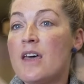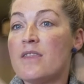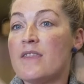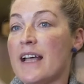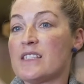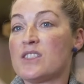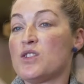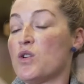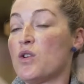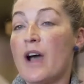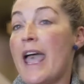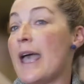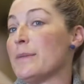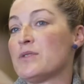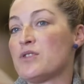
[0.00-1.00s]
that's your
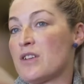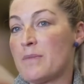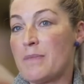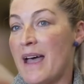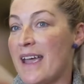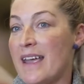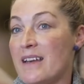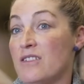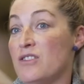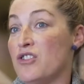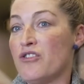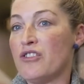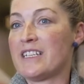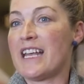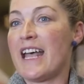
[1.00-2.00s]
hamstring pain
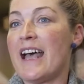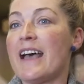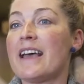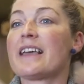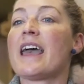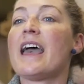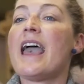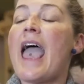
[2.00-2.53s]
neurotag.